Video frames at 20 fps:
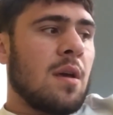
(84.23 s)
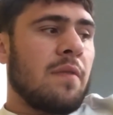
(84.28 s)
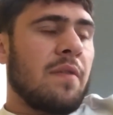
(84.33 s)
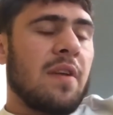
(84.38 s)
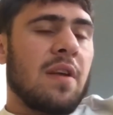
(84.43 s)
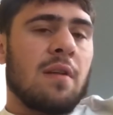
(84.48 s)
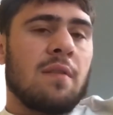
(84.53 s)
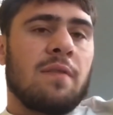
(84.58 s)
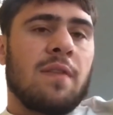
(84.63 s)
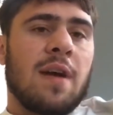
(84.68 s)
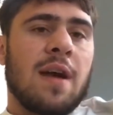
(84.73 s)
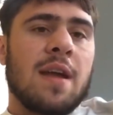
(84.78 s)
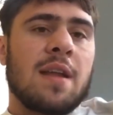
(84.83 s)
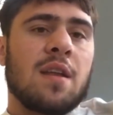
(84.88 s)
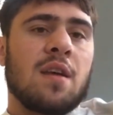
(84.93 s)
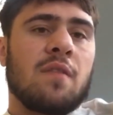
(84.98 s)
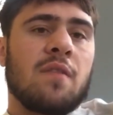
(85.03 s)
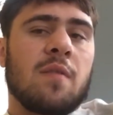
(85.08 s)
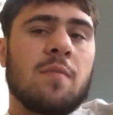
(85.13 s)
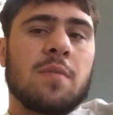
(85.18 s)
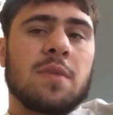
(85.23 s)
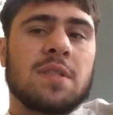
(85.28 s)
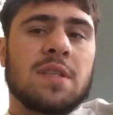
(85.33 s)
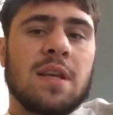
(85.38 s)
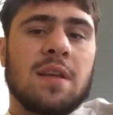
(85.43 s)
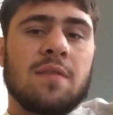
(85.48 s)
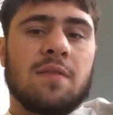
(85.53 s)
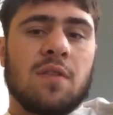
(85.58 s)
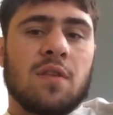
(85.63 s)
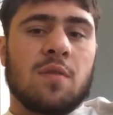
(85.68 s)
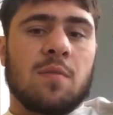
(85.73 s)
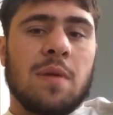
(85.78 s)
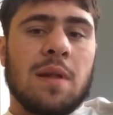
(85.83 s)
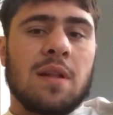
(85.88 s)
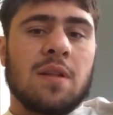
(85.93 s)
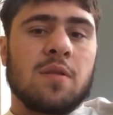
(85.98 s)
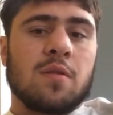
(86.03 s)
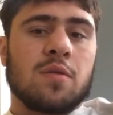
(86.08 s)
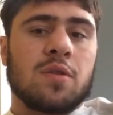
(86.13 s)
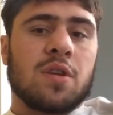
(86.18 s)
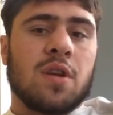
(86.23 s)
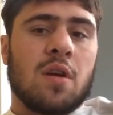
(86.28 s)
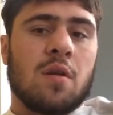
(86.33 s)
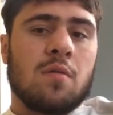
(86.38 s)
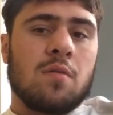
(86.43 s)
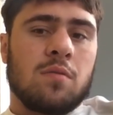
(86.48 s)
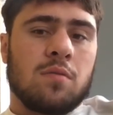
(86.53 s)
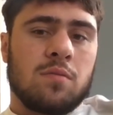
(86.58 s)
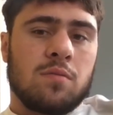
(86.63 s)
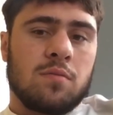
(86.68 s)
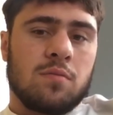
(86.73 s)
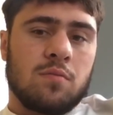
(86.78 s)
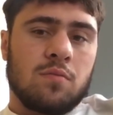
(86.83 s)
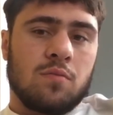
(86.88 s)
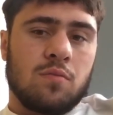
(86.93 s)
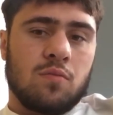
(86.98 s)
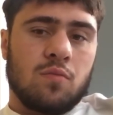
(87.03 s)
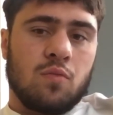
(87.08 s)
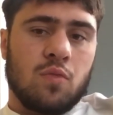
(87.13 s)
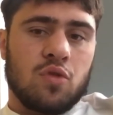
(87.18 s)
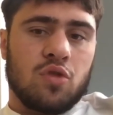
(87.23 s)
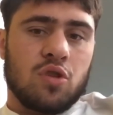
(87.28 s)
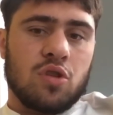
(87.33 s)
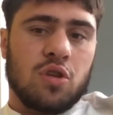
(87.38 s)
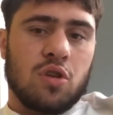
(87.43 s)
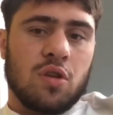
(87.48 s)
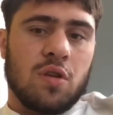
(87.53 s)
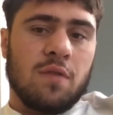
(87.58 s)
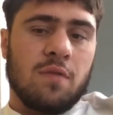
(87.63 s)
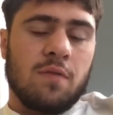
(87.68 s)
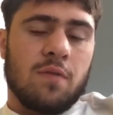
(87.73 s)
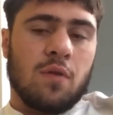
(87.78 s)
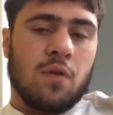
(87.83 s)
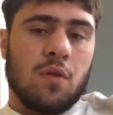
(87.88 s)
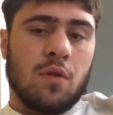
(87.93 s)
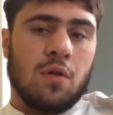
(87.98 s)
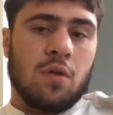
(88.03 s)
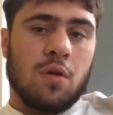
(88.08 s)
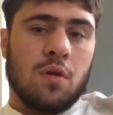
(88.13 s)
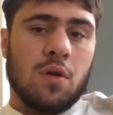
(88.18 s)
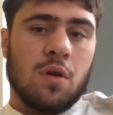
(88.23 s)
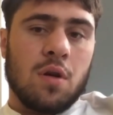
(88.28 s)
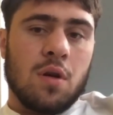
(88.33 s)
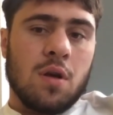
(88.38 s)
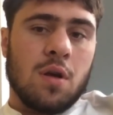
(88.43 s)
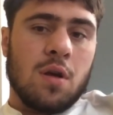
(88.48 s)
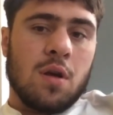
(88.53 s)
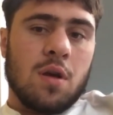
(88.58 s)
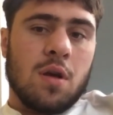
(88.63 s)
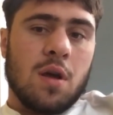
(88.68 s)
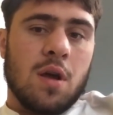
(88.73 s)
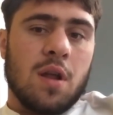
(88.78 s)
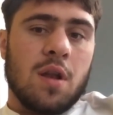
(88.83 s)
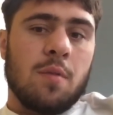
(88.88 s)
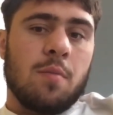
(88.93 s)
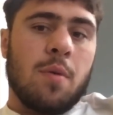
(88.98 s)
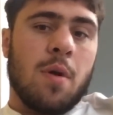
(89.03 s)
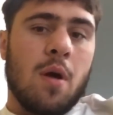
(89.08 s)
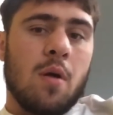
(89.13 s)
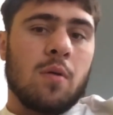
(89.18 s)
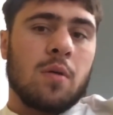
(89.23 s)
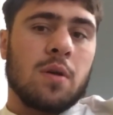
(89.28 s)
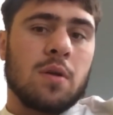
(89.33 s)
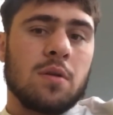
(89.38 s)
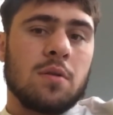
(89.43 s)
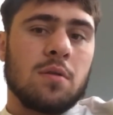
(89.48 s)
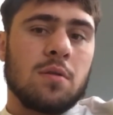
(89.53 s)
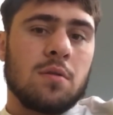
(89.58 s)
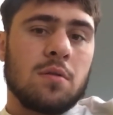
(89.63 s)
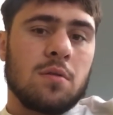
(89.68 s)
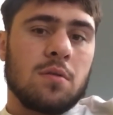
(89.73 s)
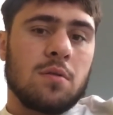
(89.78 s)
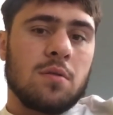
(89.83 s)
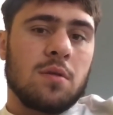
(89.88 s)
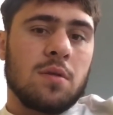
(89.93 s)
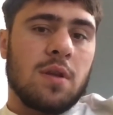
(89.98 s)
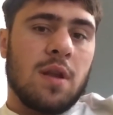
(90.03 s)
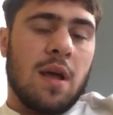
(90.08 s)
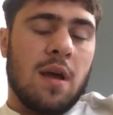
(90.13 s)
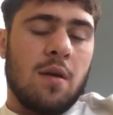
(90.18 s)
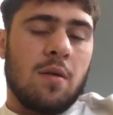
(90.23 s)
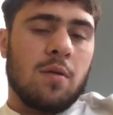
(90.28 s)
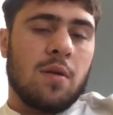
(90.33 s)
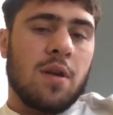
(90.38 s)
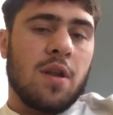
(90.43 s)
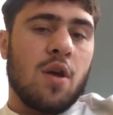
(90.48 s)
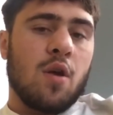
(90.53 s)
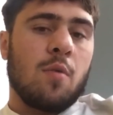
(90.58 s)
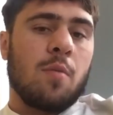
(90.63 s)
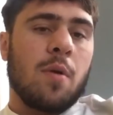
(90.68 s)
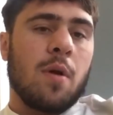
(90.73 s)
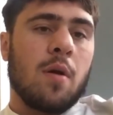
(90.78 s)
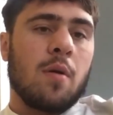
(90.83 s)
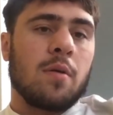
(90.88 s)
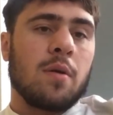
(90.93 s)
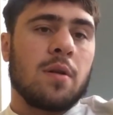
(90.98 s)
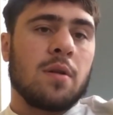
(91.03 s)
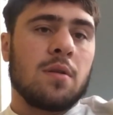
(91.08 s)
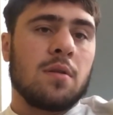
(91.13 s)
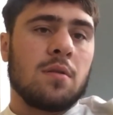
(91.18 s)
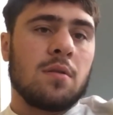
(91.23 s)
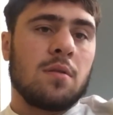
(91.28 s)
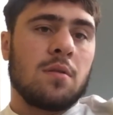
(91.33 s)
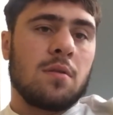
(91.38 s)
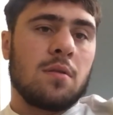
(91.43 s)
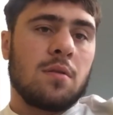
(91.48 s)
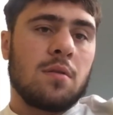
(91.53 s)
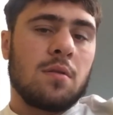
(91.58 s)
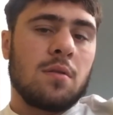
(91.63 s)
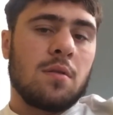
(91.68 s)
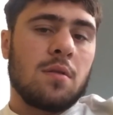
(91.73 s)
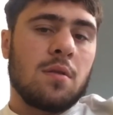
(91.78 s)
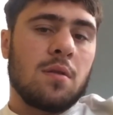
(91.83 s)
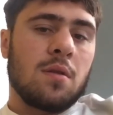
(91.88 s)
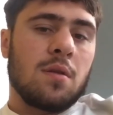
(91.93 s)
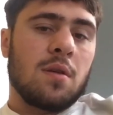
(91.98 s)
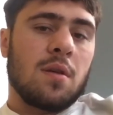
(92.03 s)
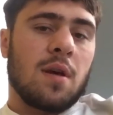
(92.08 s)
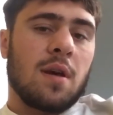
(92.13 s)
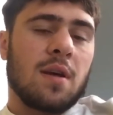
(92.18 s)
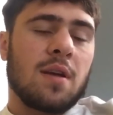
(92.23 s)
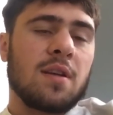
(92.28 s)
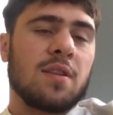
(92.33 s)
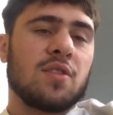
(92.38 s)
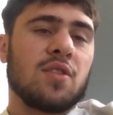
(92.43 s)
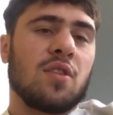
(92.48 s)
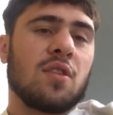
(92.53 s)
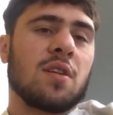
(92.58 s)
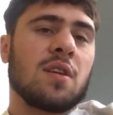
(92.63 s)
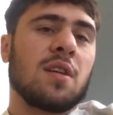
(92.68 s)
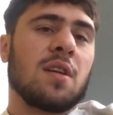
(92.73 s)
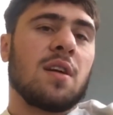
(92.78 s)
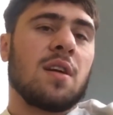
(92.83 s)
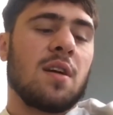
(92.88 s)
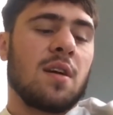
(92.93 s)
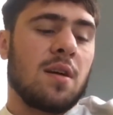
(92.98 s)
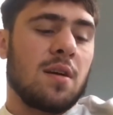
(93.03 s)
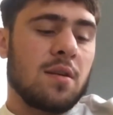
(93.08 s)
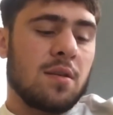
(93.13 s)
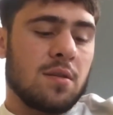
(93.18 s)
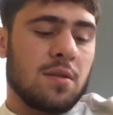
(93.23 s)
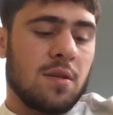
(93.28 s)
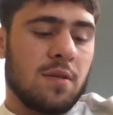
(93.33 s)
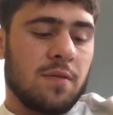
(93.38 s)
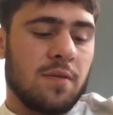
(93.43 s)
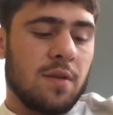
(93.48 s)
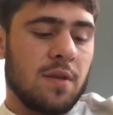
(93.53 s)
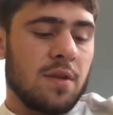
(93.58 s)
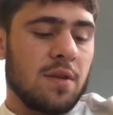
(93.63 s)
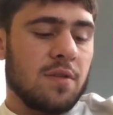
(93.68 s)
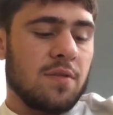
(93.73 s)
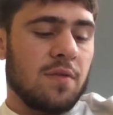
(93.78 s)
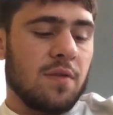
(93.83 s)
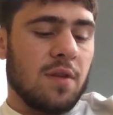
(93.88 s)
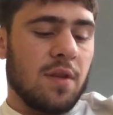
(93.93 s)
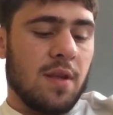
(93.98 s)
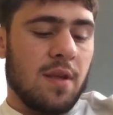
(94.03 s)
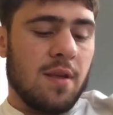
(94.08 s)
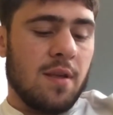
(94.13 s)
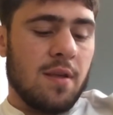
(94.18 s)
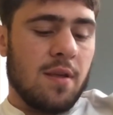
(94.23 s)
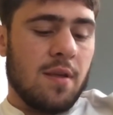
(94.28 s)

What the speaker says: I think I'm fighting November 10th on the Bellevue show. We're just looking for an opponent now, an opponent. I keep talking like that because I think it's funny,